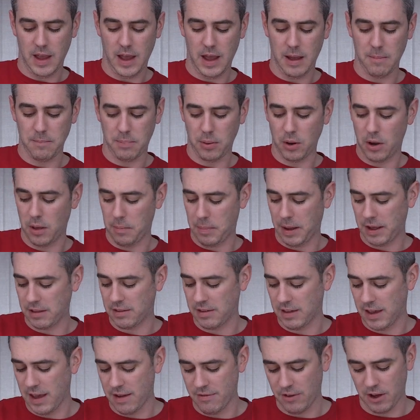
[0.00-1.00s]
and put it back
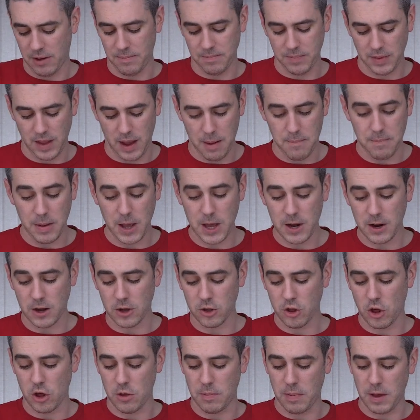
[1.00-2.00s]
together. And being
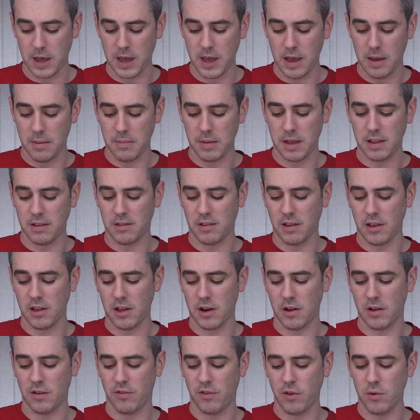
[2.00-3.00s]
RGB, it means that, you
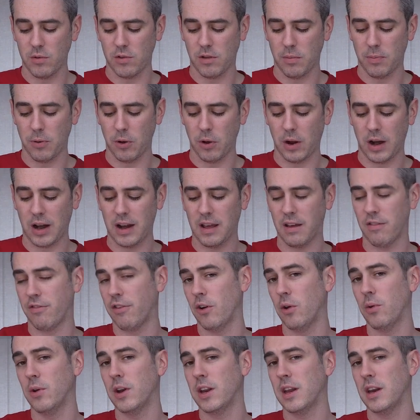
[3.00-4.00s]
know, if you were to put clear
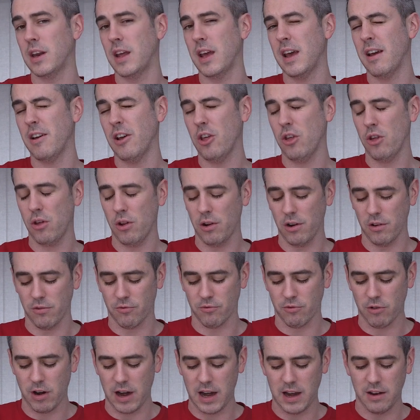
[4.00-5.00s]
fluid in here, it should look
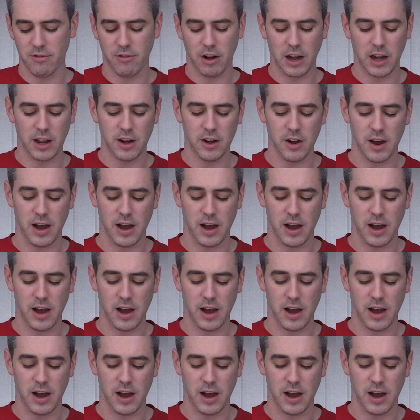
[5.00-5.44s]
really, really